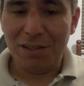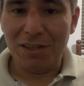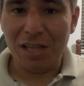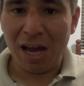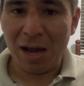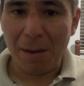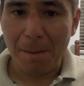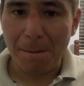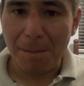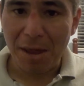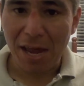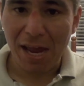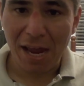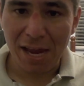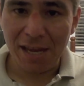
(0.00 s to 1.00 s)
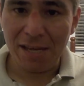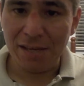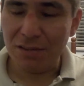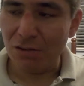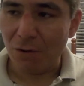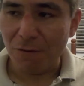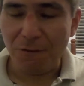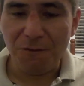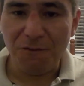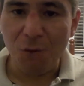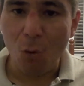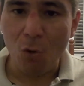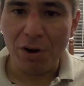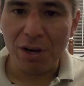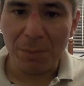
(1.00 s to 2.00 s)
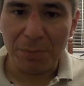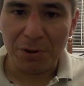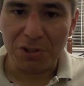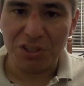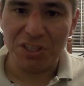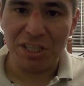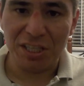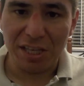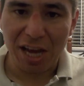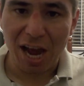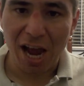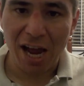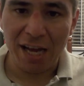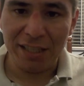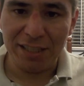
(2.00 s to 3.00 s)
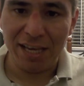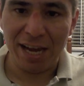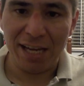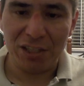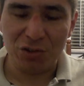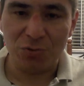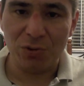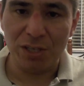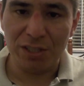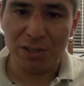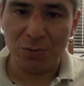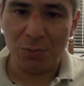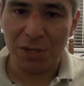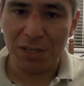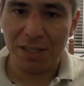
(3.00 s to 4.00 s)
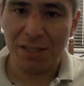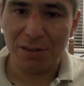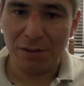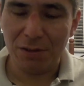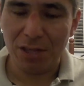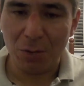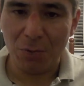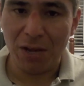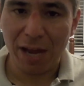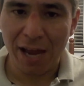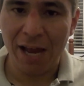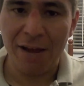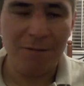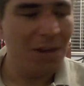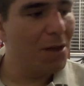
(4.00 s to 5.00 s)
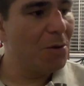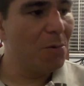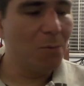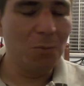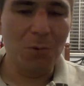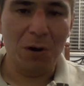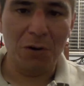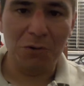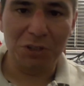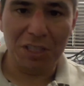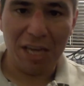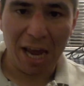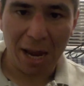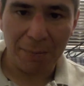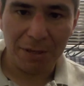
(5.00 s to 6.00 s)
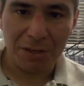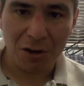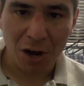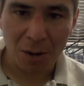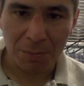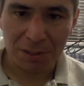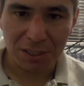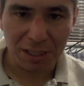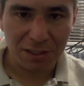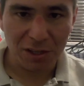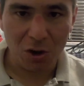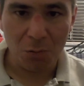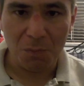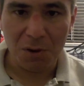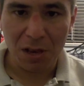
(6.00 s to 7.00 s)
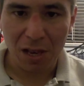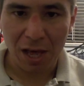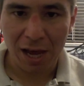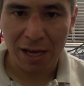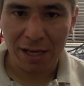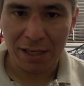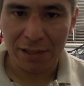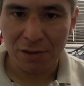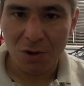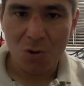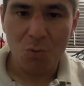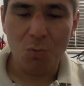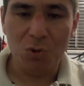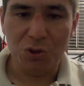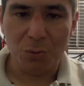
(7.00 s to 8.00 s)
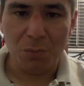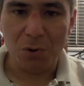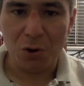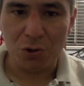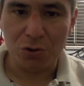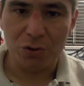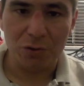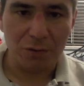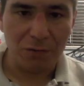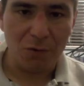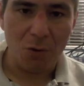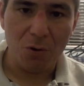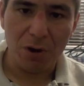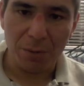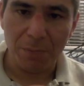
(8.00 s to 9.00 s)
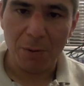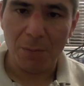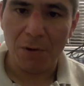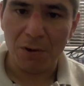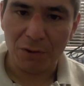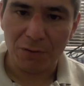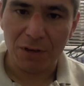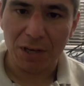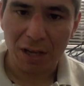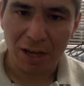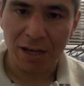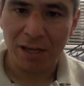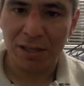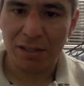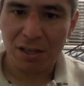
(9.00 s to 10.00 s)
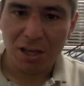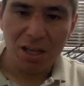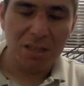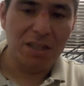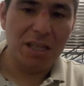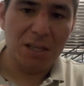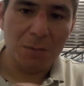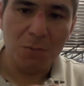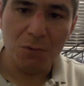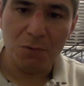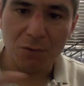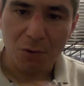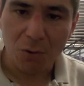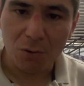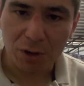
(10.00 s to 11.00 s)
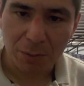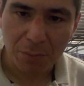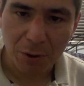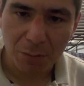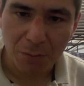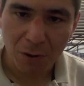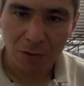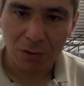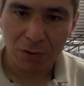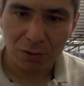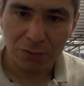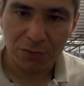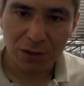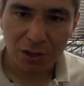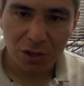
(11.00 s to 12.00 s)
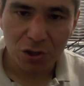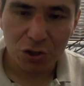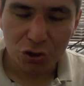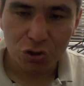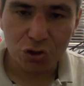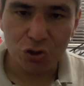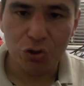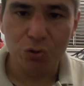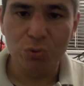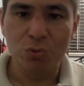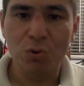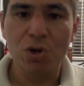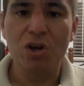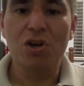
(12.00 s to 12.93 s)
not paying the 40% high tax rate that we have, while the Abenomics has helped Lion with the merger of Colgate-Palmolive and Lion, that they moved Colgate-Palmolive to